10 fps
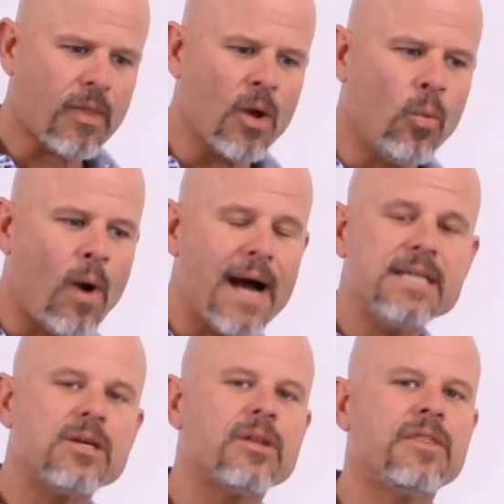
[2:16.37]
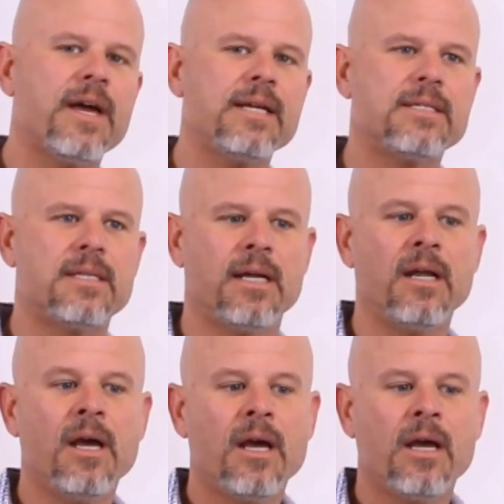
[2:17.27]
whys are things
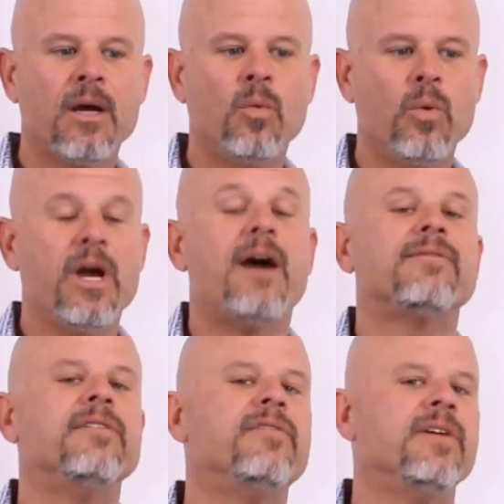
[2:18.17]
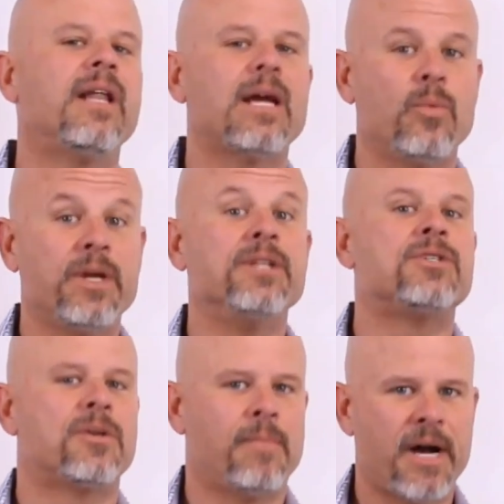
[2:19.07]
that we often feel like we can
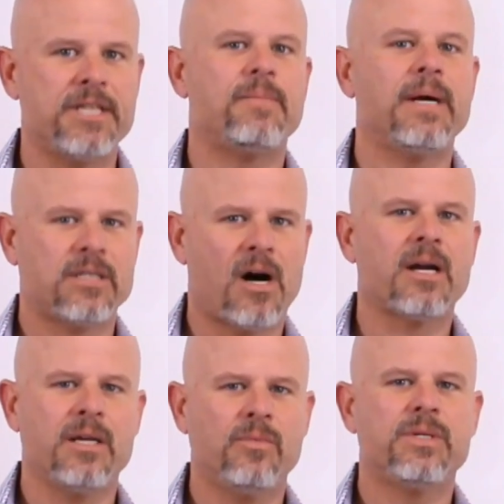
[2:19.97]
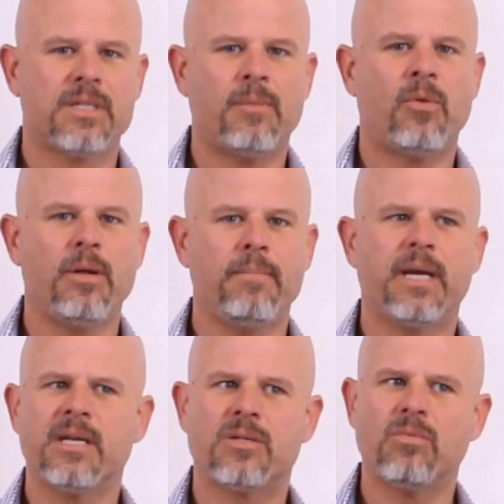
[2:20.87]
surmise by talking with someone
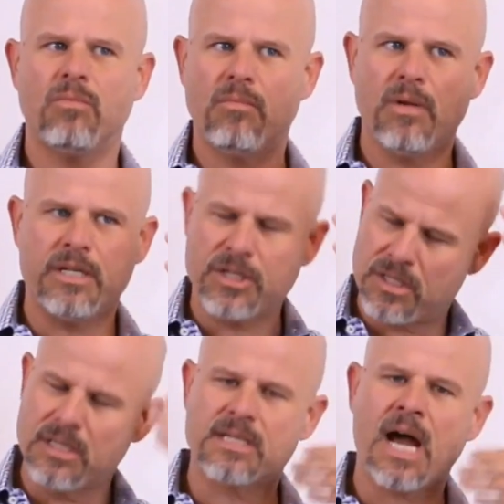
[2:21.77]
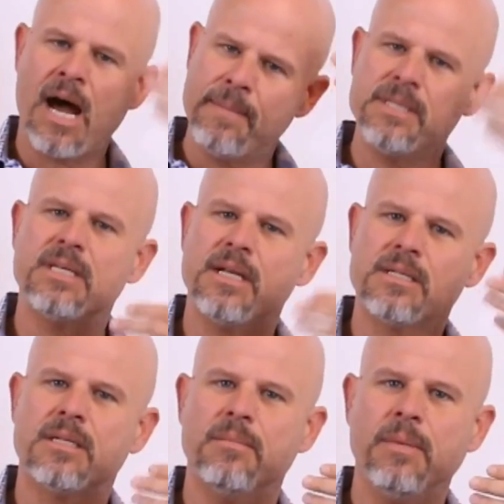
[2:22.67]
because it's common
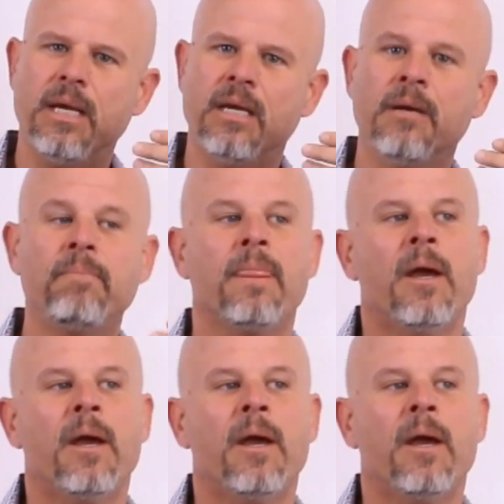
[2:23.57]
sense to me.